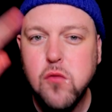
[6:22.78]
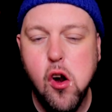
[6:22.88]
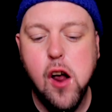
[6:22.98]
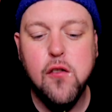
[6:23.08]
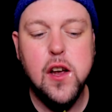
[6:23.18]
I'm
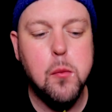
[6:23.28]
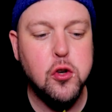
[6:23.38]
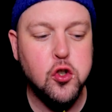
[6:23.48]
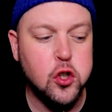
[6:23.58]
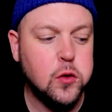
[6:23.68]
not a fan of
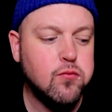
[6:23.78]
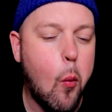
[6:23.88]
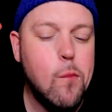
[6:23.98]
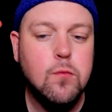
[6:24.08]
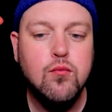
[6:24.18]
prosciutto.
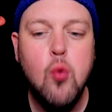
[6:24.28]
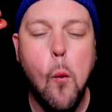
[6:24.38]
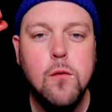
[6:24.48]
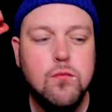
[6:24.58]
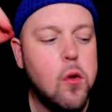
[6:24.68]

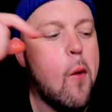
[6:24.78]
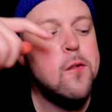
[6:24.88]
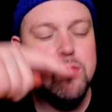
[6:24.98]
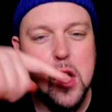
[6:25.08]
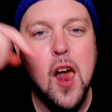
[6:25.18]

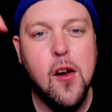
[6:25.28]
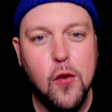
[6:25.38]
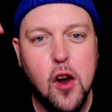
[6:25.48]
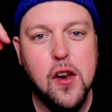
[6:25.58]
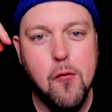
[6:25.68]
And I
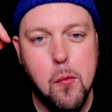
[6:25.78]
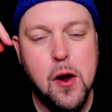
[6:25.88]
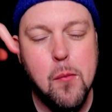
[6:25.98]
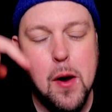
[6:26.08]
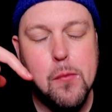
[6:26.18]
forgot to have a
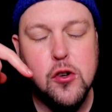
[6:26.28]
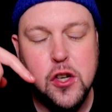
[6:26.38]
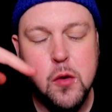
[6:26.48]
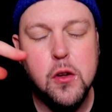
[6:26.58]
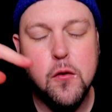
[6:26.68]
bite of
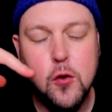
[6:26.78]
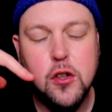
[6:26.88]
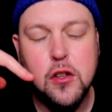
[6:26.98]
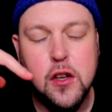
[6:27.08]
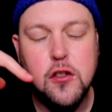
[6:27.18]
pepperoncini with the
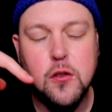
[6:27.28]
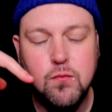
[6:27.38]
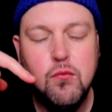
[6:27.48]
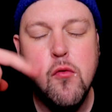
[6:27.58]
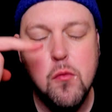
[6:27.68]
first slice.
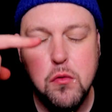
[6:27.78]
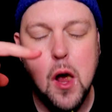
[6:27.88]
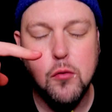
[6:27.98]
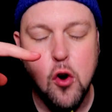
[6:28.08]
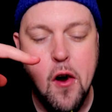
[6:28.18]

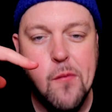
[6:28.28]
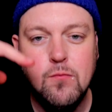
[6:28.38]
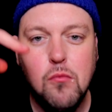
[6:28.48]
I'm sorry.